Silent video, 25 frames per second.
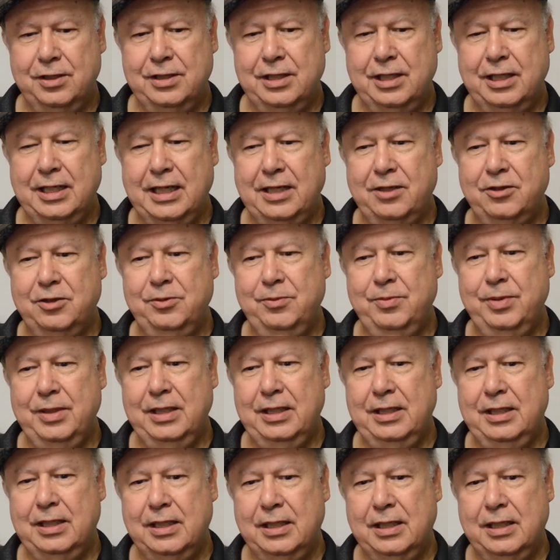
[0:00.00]
that I would
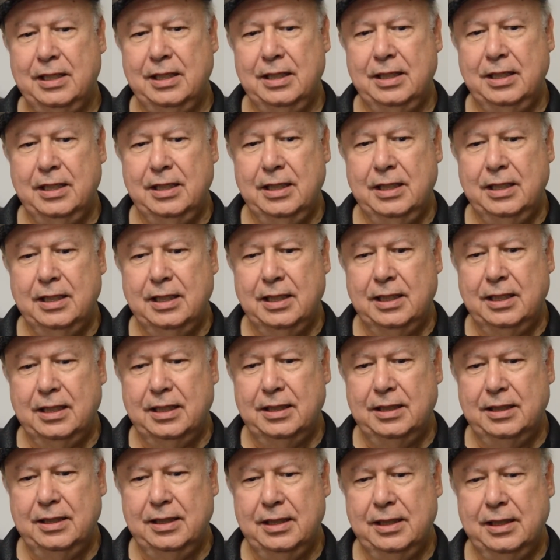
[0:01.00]
be
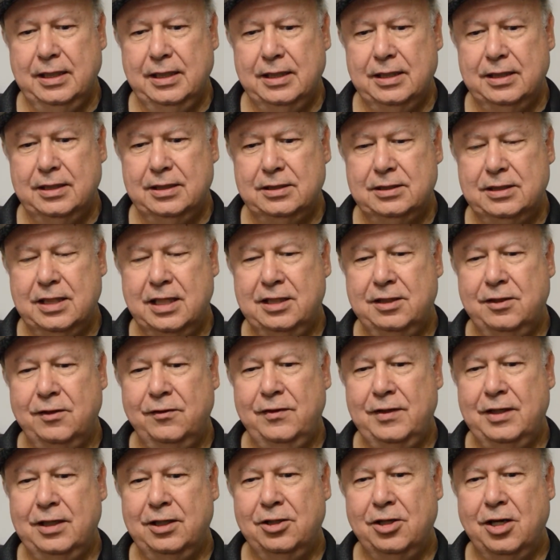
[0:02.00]
sent to
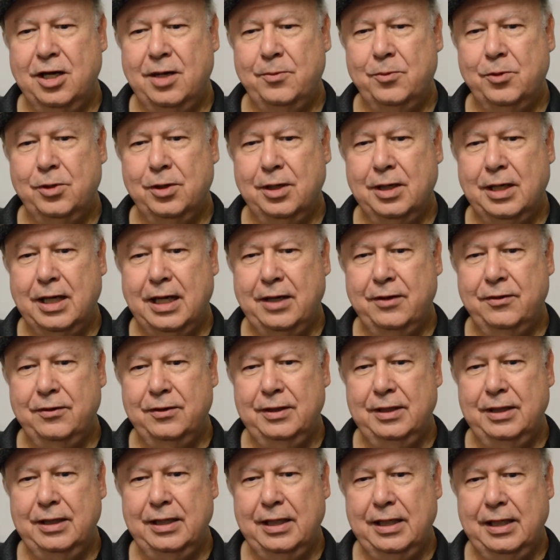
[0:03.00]
Vietnam where I
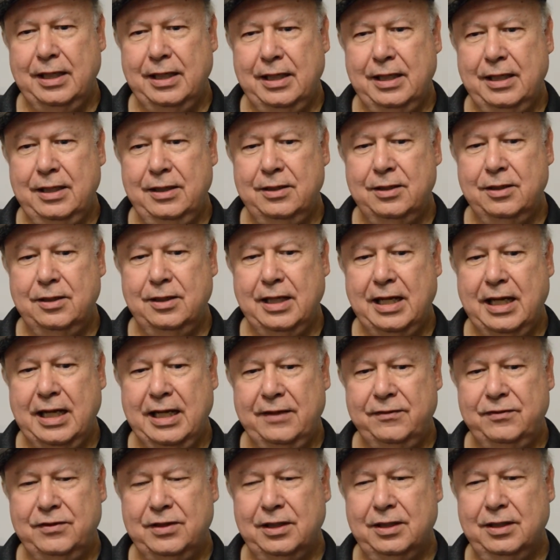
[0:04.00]
would either
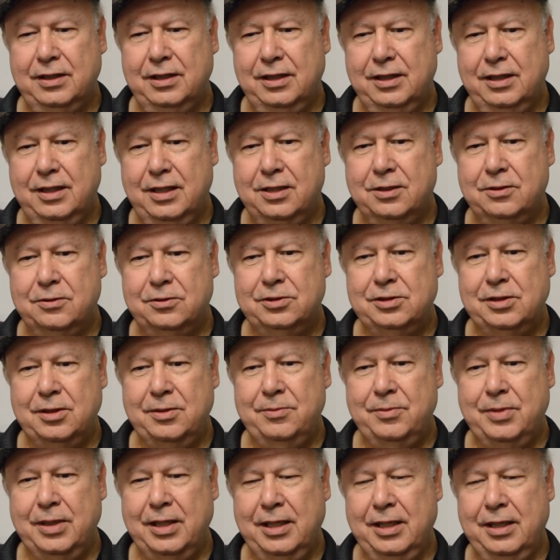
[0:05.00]
have to kill
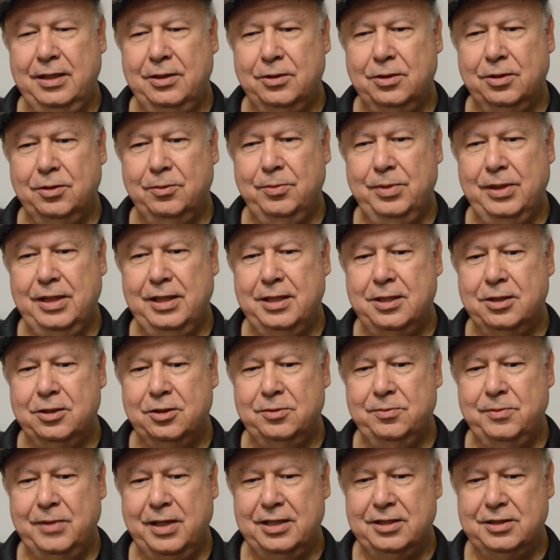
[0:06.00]
somebody or be
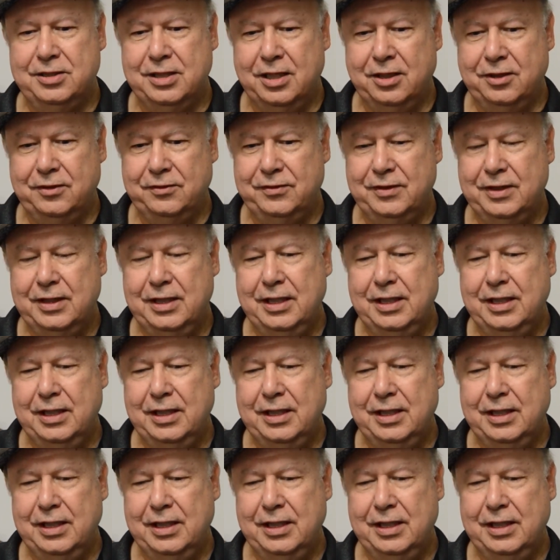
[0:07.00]
killed myself.